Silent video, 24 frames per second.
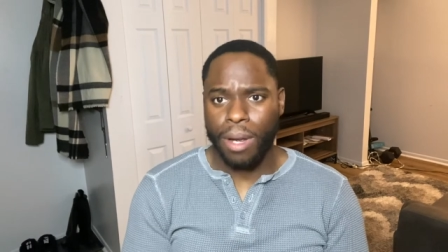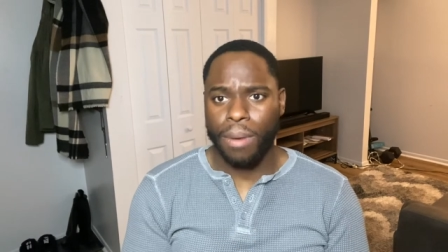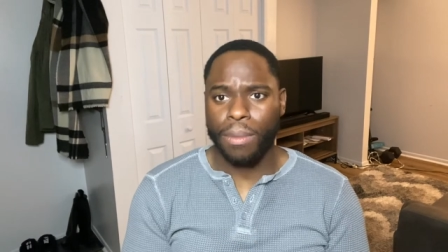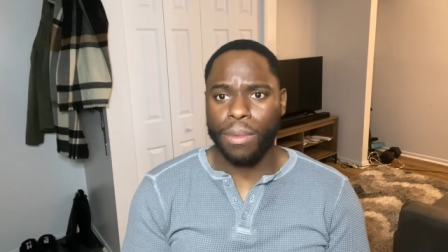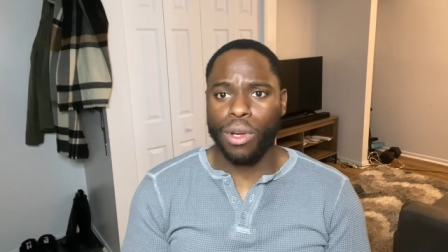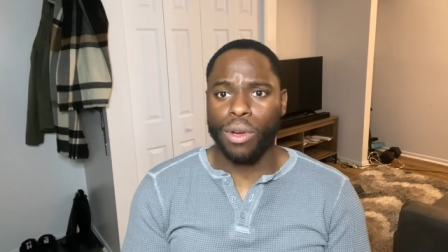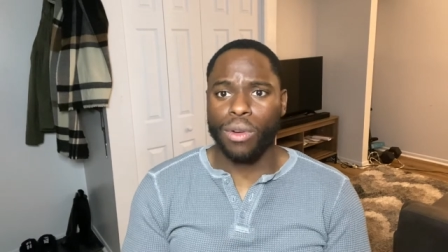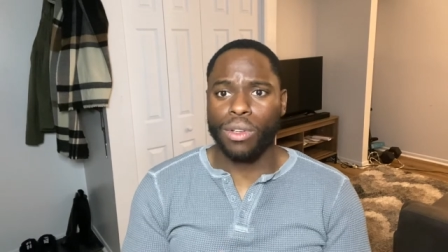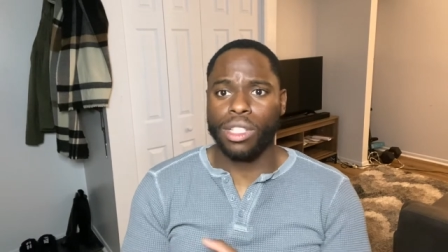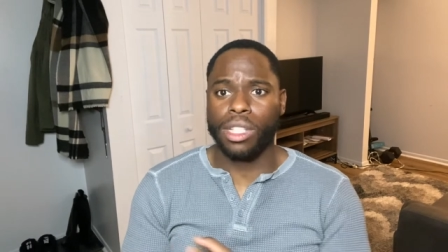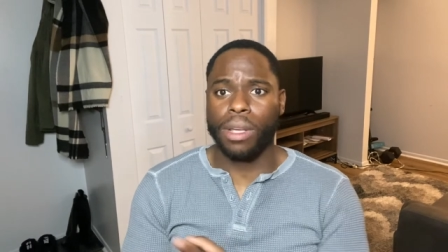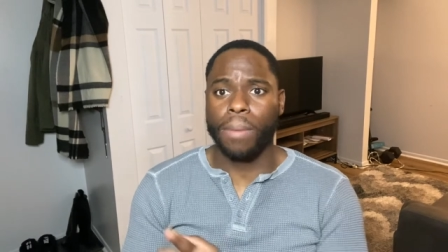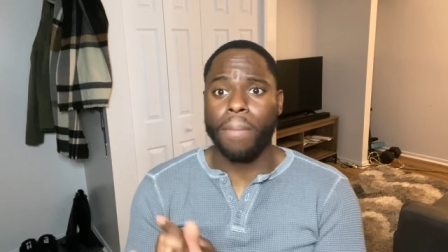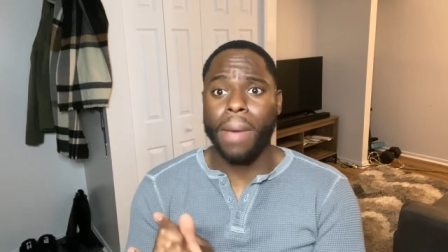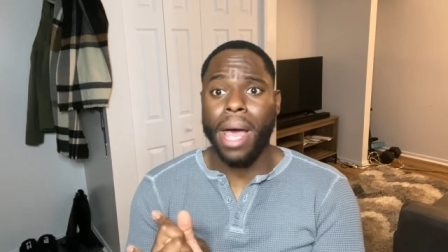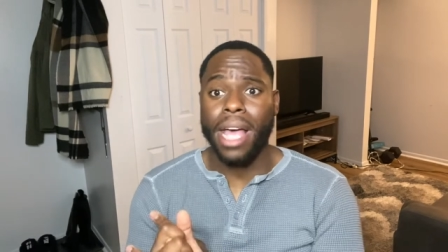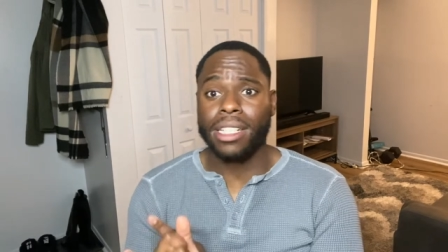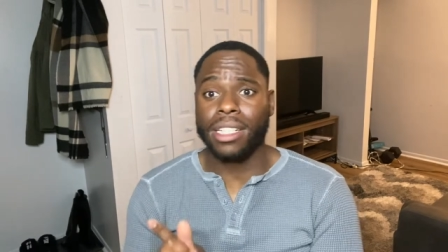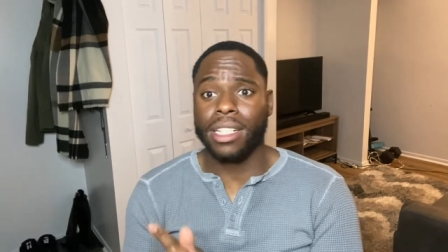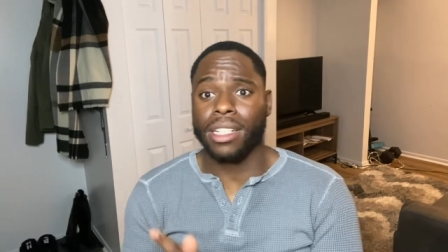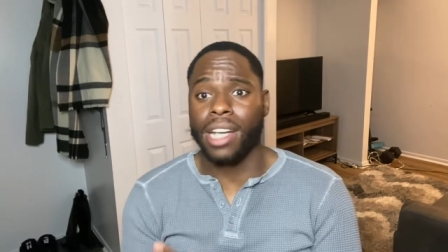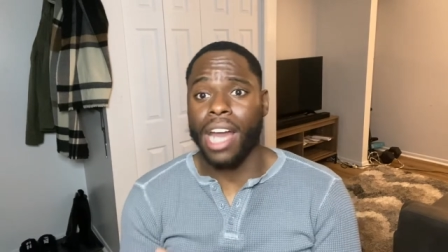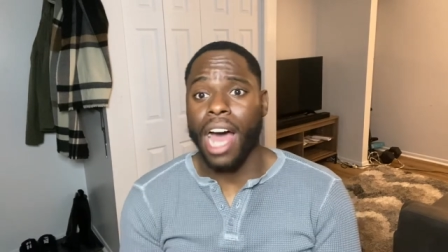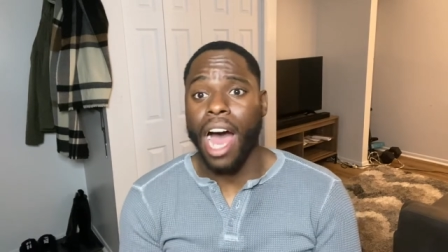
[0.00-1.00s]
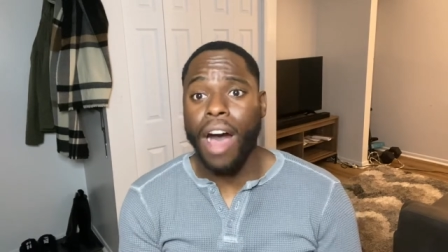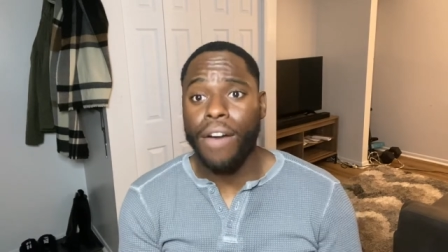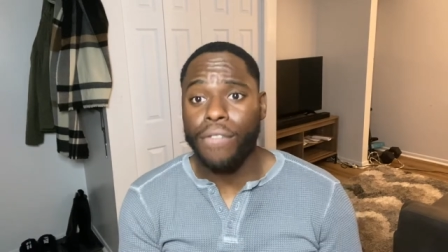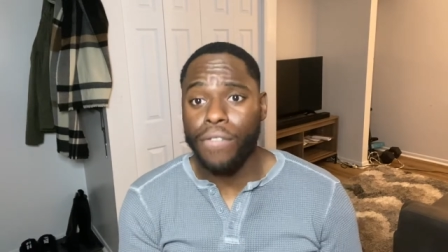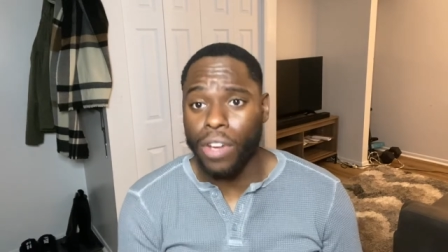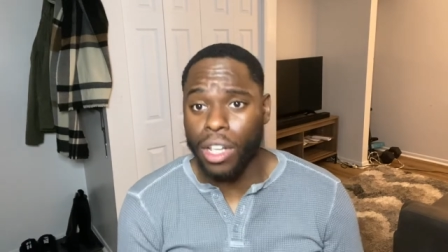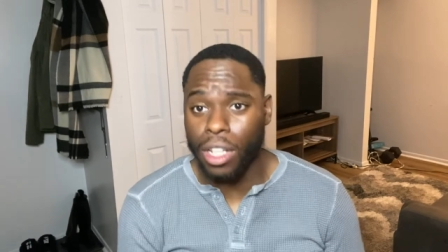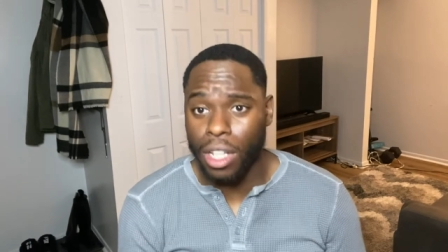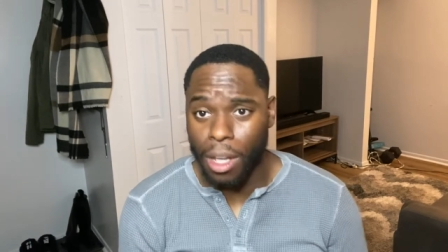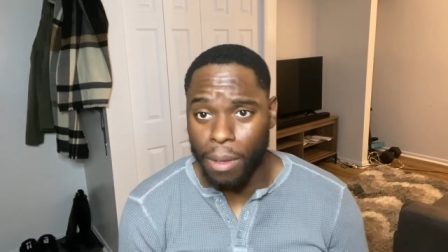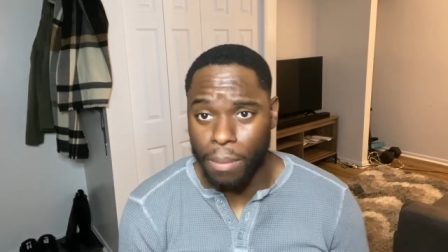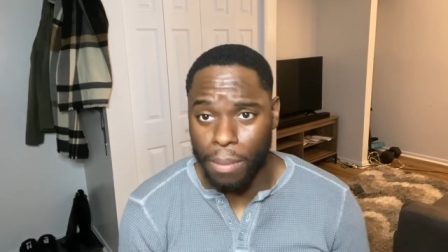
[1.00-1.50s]
You're gonna see Masculine Alpha
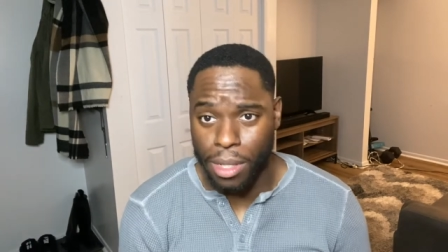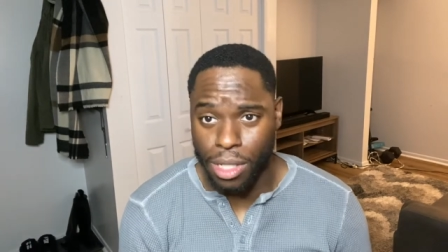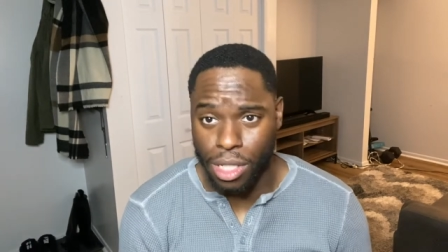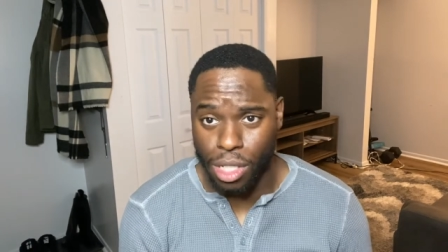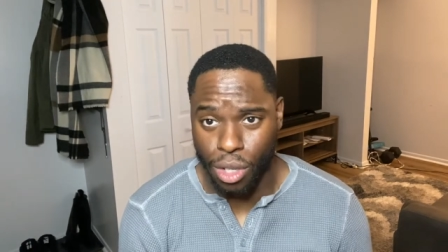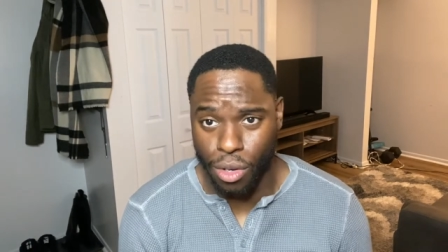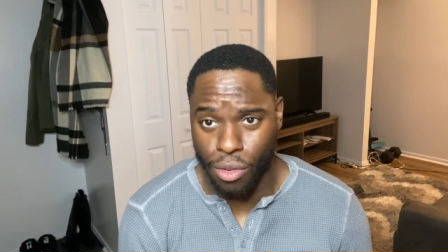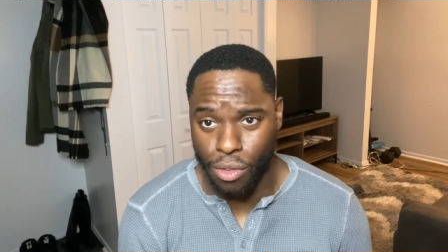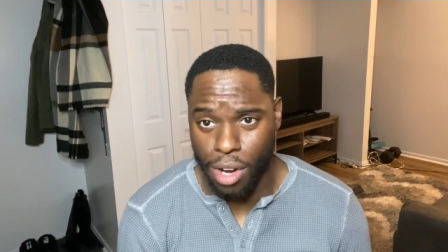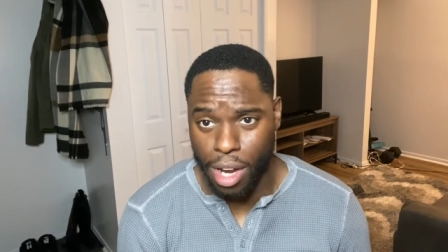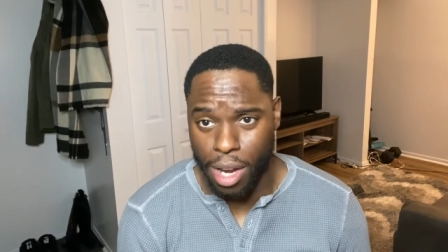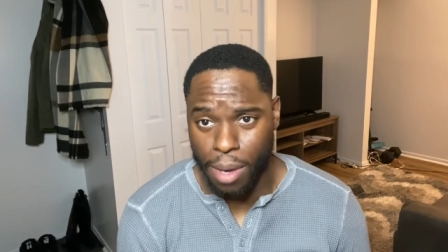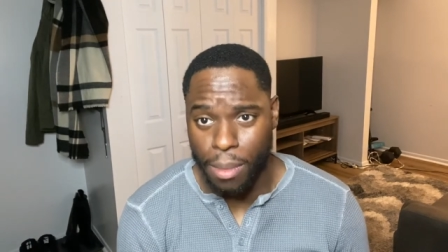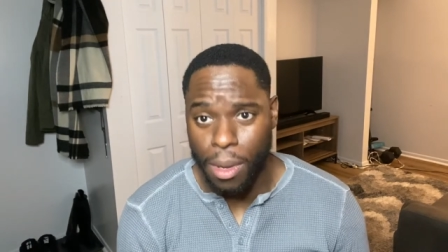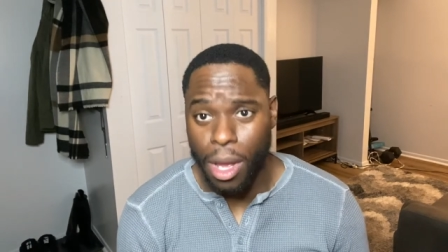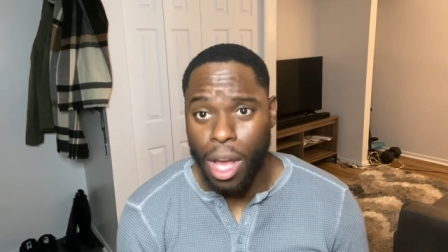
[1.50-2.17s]
Club Instagram.